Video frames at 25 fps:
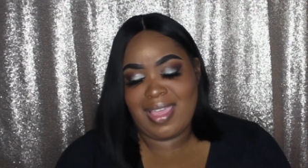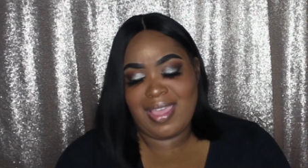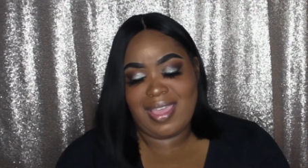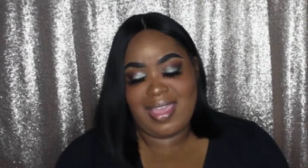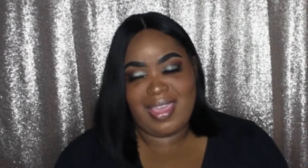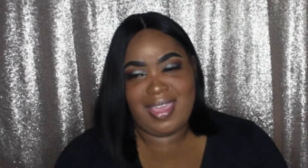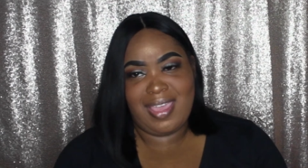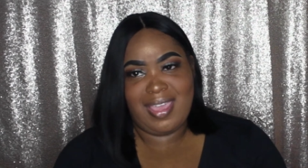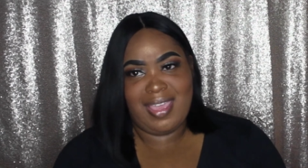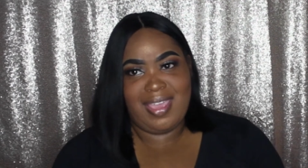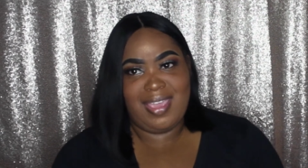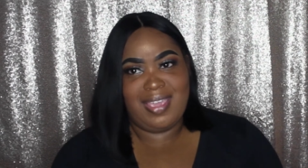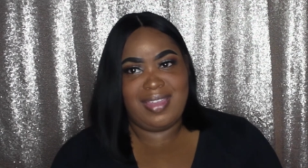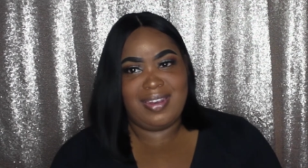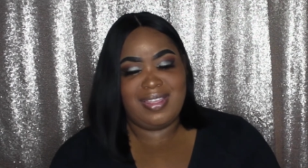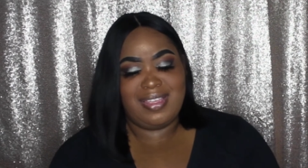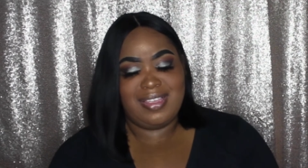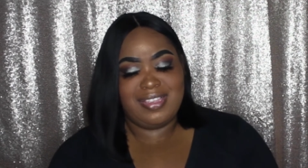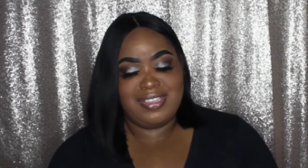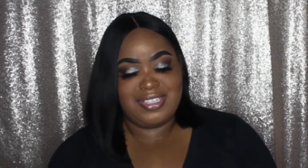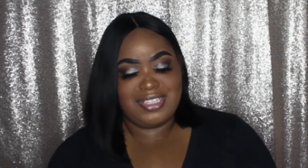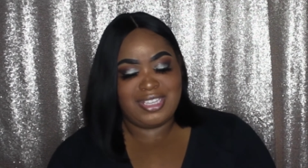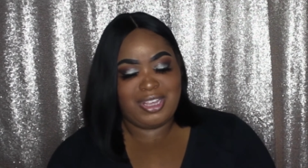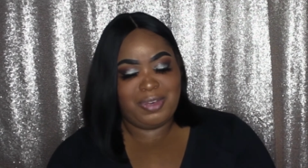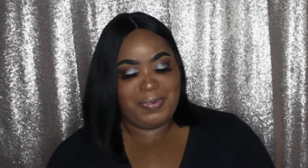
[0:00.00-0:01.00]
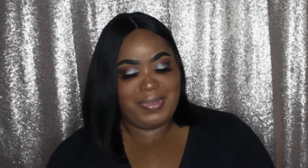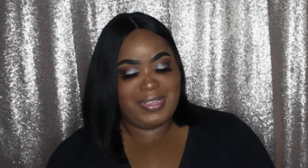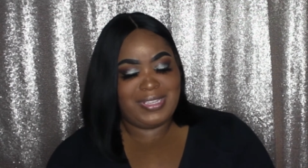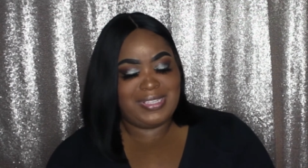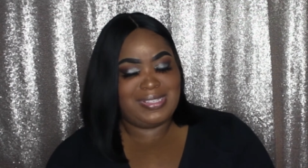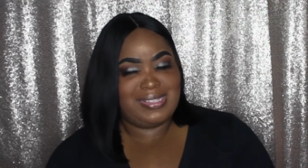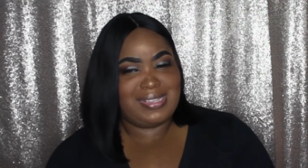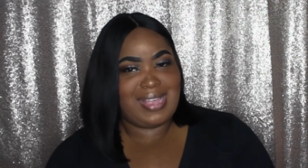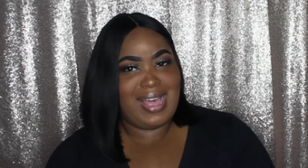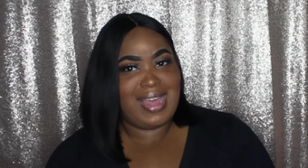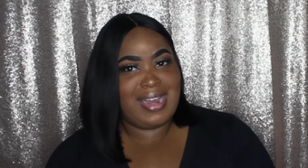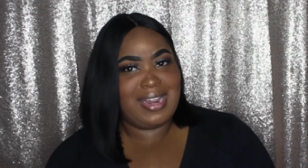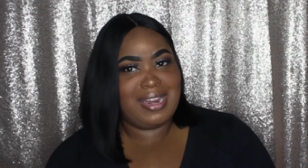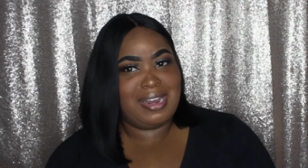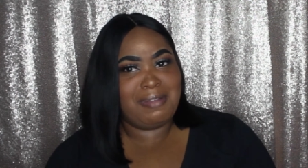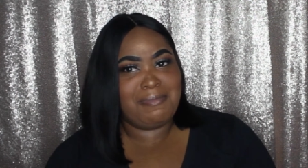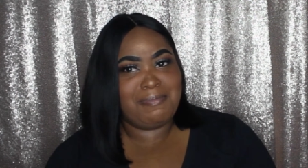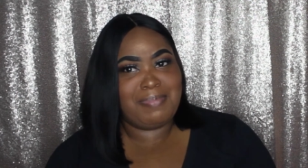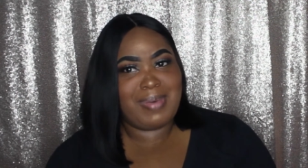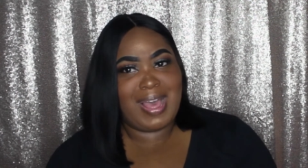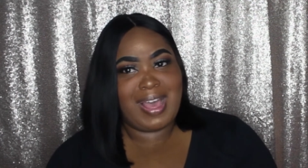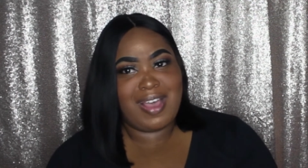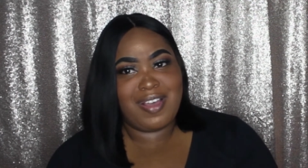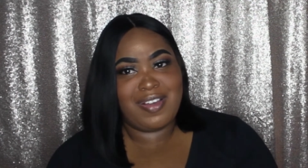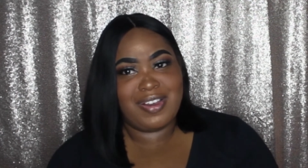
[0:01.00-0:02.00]
and he's so excited
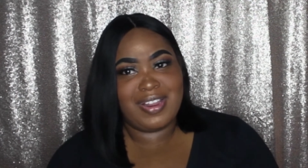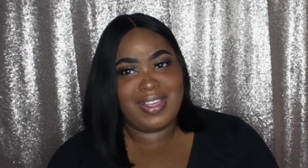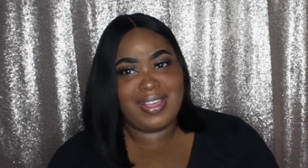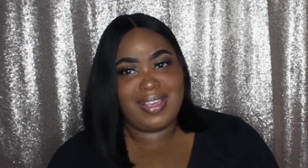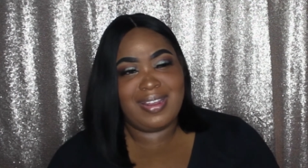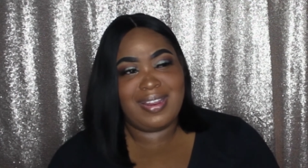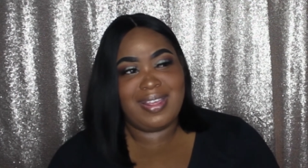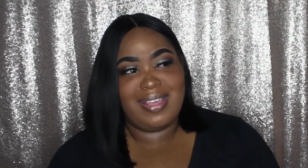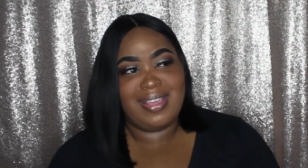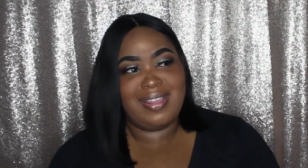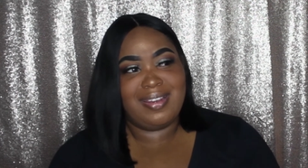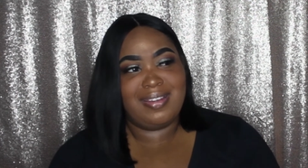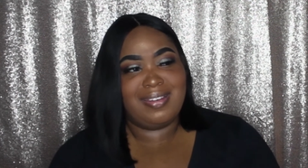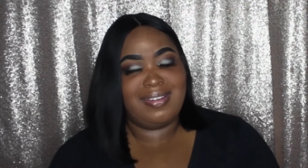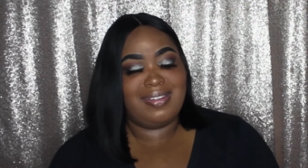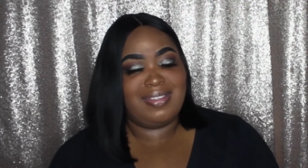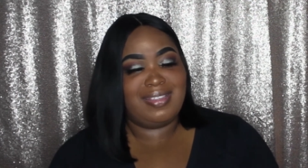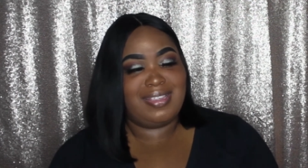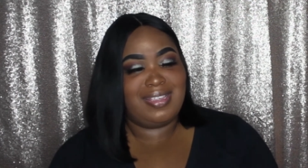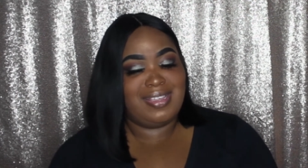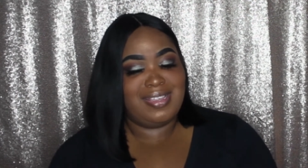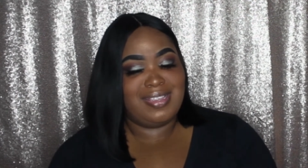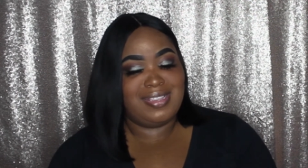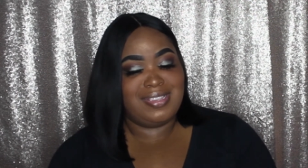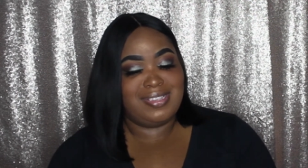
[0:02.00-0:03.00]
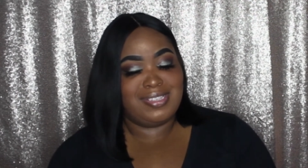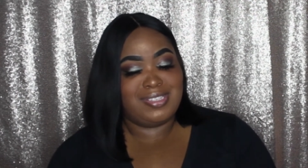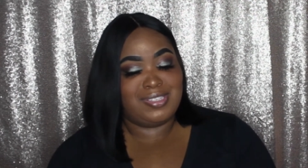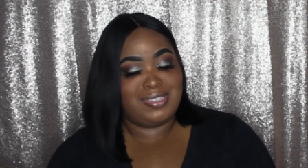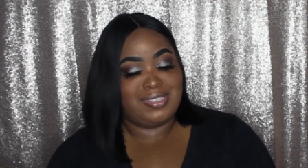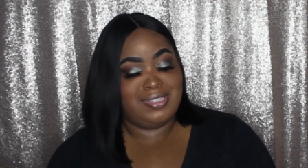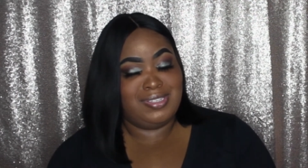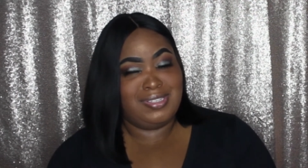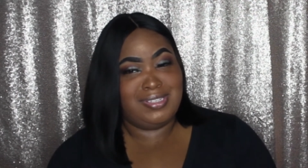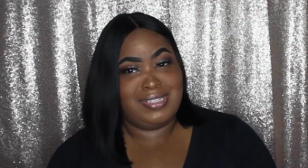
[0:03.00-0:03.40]
about it and he's